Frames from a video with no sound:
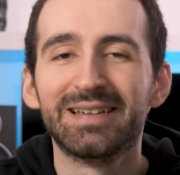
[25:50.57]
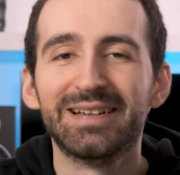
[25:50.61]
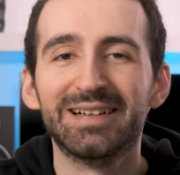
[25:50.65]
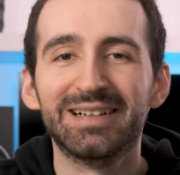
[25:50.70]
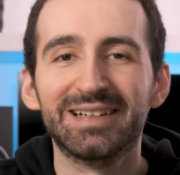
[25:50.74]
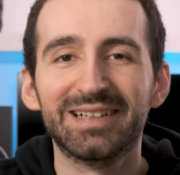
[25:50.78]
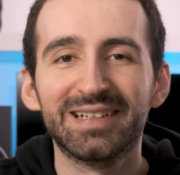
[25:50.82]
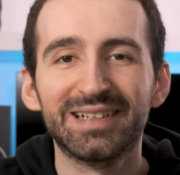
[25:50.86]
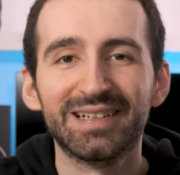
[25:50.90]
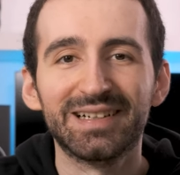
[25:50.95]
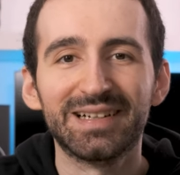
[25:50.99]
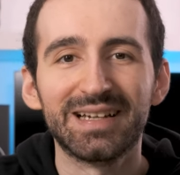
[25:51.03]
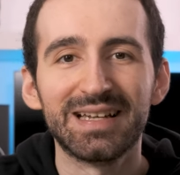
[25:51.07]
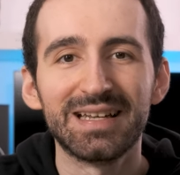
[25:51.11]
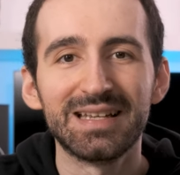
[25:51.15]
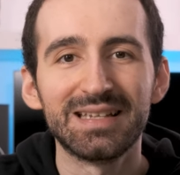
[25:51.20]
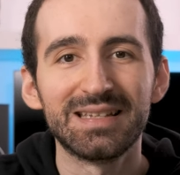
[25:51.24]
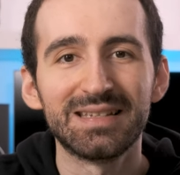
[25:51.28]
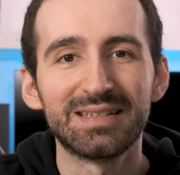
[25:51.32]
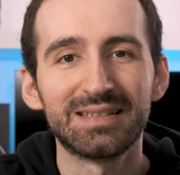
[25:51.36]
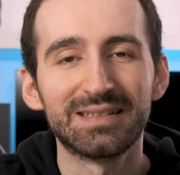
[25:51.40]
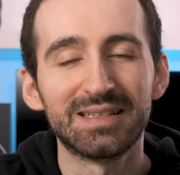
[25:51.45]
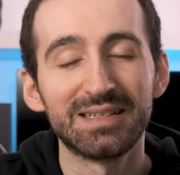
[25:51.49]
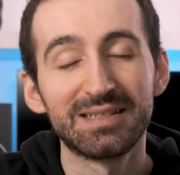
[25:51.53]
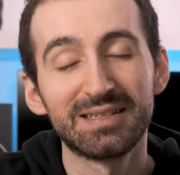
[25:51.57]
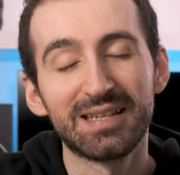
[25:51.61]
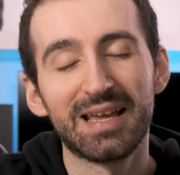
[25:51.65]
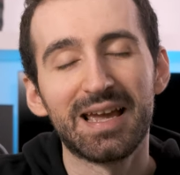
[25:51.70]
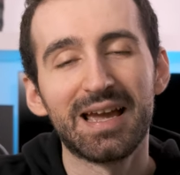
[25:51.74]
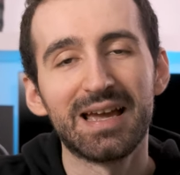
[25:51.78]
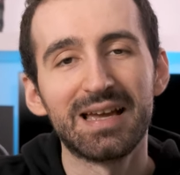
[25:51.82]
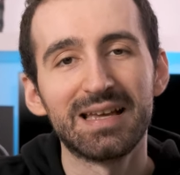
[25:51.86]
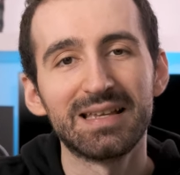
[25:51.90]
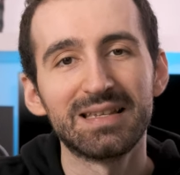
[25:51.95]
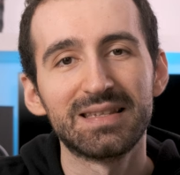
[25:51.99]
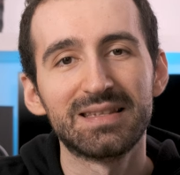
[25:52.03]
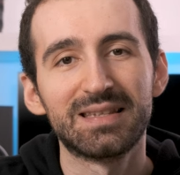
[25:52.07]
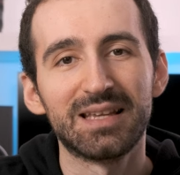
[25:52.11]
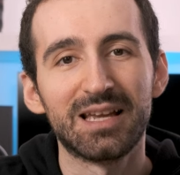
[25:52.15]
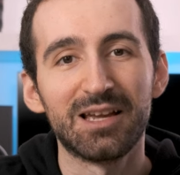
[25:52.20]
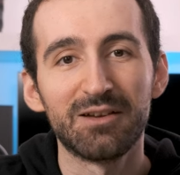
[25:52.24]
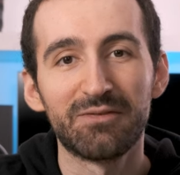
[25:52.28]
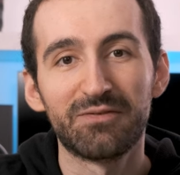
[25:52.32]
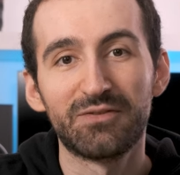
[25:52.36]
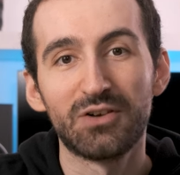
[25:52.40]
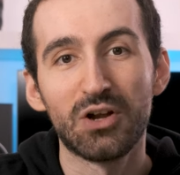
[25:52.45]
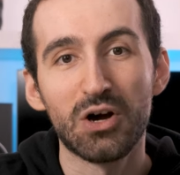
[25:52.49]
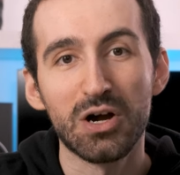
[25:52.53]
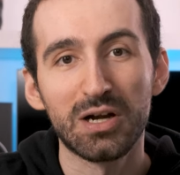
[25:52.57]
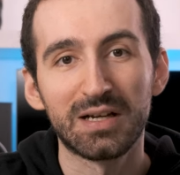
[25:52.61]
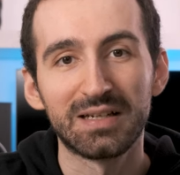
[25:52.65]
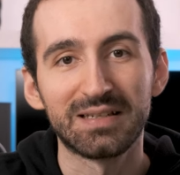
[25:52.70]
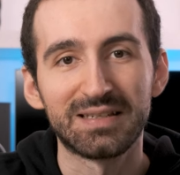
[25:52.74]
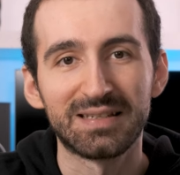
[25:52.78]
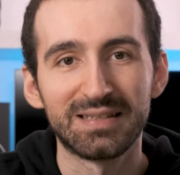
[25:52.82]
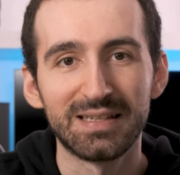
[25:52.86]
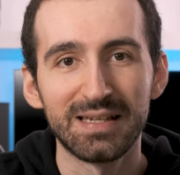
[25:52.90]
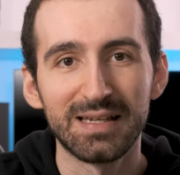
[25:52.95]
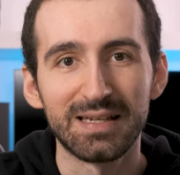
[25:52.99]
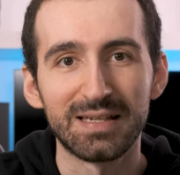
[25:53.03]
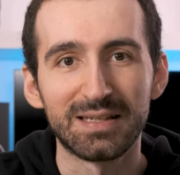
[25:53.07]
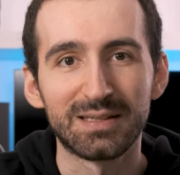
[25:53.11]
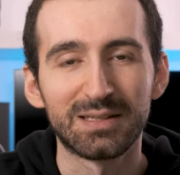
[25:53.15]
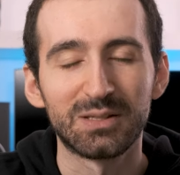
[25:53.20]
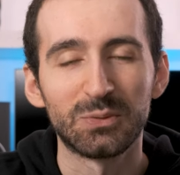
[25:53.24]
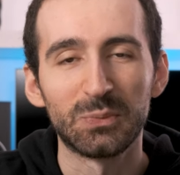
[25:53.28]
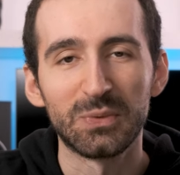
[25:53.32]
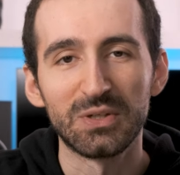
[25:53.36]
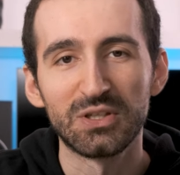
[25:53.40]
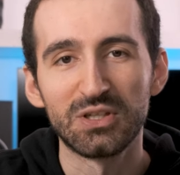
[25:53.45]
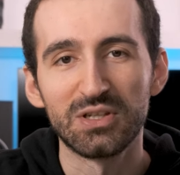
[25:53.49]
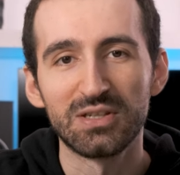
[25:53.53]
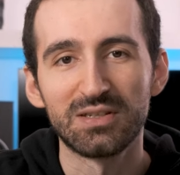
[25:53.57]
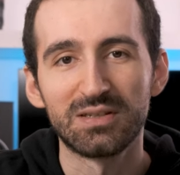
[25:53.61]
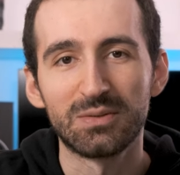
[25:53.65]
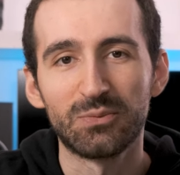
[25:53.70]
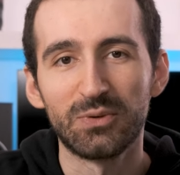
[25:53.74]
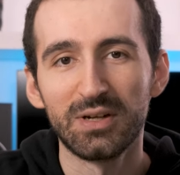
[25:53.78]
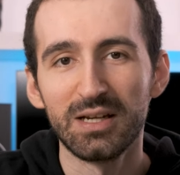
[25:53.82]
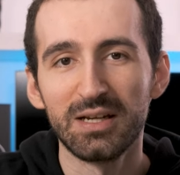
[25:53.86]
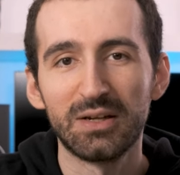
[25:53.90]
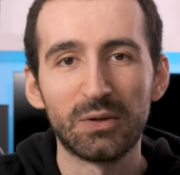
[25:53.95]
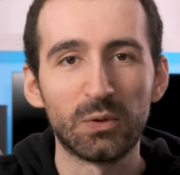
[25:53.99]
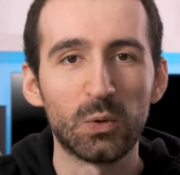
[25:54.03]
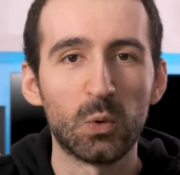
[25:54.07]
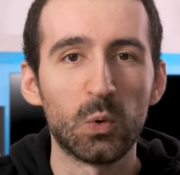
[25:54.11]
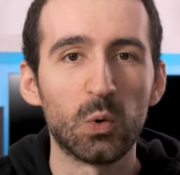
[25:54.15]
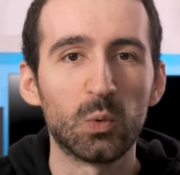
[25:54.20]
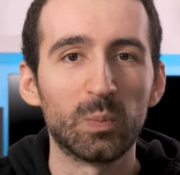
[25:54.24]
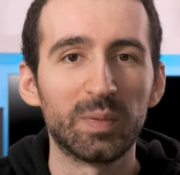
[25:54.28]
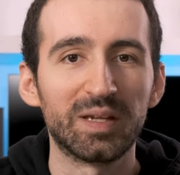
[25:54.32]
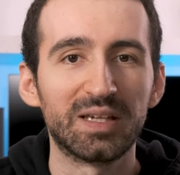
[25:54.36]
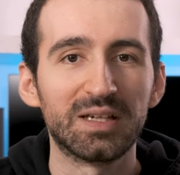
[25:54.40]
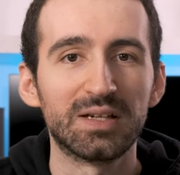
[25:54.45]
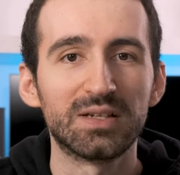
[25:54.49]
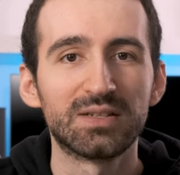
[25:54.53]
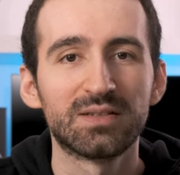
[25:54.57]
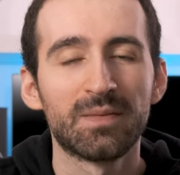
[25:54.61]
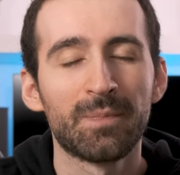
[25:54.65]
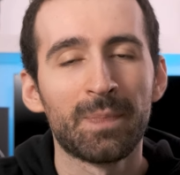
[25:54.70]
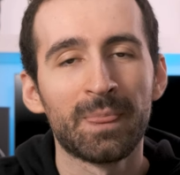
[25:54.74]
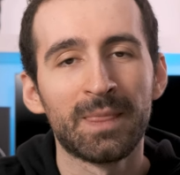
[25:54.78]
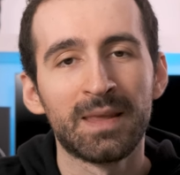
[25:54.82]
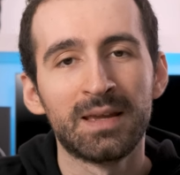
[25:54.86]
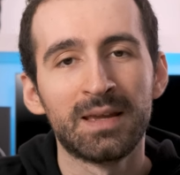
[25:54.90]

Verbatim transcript: uh, is this has F-Log Assist, which is really cool because